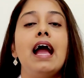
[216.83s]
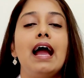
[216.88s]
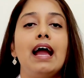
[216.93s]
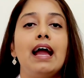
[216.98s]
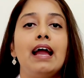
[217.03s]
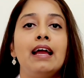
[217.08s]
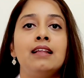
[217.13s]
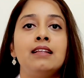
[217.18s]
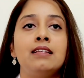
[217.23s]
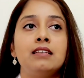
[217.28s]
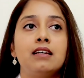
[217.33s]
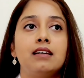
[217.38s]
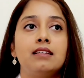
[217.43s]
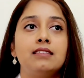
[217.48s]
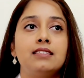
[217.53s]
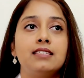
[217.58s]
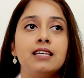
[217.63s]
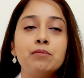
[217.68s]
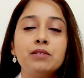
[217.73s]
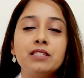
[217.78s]
and
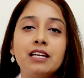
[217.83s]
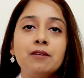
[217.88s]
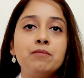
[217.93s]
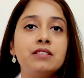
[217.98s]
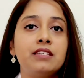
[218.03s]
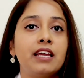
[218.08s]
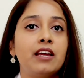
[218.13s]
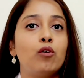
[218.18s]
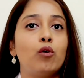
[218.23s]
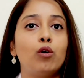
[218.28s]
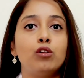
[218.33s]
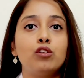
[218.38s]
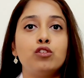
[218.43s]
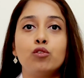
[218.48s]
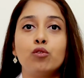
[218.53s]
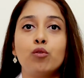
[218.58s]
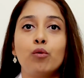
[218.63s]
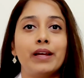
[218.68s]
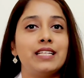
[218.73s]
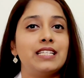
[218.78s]
sometimes they are
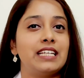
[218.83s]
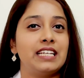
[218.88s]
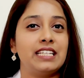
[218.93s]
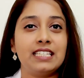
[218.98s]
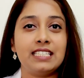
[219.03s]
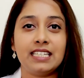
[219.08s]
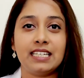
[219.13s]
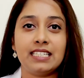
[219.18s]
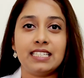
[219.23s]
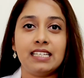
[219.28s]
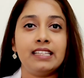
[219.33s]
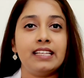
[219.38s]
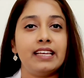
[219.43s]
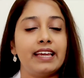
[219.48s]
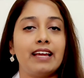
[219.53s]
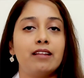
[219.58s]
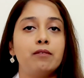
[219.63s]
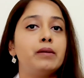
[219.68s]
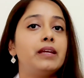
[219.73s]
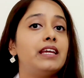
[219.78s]
also quite irritating. They
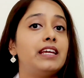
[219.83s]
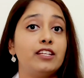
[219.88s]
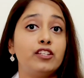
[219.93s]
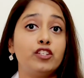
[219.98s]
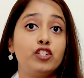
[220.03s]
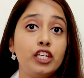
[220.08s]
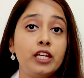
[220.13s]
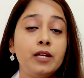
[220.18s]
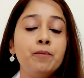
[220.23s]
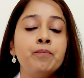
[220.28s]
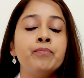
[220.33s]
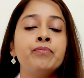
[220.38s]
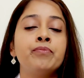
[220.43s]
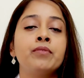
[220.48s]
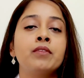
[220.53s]
can be itchy.